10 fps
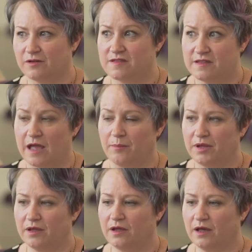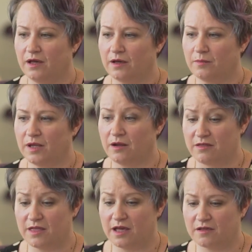step, and I
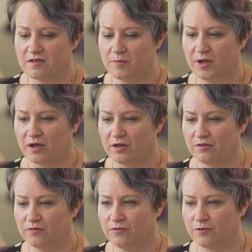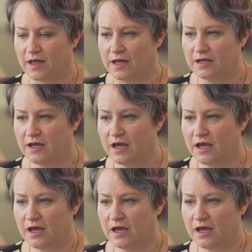thank Springer for that.